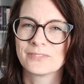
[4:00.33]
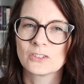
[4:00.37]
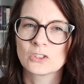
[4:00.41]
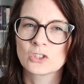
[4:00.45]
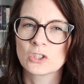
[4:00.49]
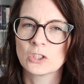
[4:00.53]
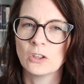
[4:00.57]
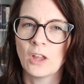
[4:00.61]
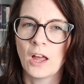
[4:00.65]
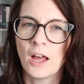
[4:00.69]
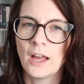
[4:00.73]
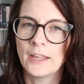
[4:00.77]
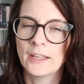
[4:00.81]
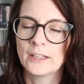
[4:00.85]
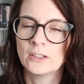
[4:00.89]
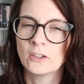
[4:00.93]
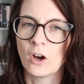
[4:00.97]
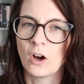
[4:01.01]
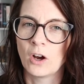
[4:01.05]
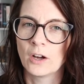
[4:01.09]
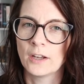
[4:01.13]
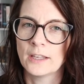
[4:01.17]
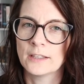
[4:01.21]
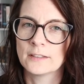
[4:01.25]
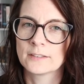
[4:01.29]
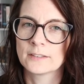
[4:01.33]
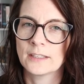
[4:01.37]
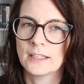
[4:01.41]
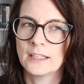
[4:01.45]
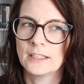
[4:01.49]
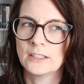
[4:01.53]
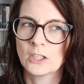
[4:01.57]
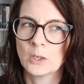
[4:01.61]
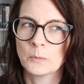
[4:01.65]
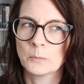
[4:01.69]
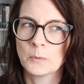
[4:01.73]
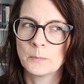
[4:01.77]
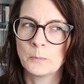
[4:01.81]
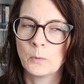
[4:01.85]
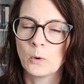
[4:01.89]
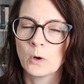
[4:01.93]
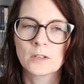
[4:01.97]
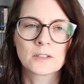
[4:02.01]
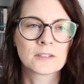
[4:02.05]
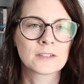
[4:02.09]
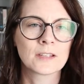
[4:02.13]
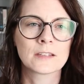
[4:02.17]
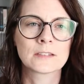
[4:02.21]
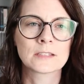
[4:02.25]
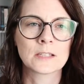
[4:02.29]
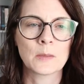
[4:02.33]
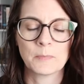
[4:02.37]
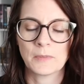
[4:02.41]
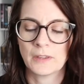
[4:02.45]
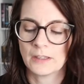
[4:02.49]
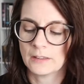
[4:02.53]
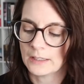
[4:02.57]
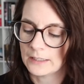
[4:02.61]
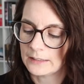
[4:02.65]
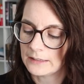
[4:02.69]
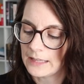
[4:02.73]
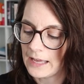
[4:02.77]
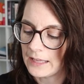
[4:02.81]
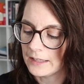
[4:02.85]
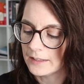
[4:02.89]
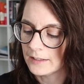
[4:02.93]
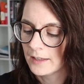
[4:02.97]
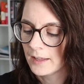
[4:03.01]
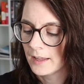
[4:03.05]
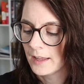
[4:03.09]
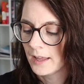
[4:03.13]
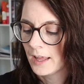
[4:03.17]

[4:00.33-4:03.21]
July and August income reports, something like that.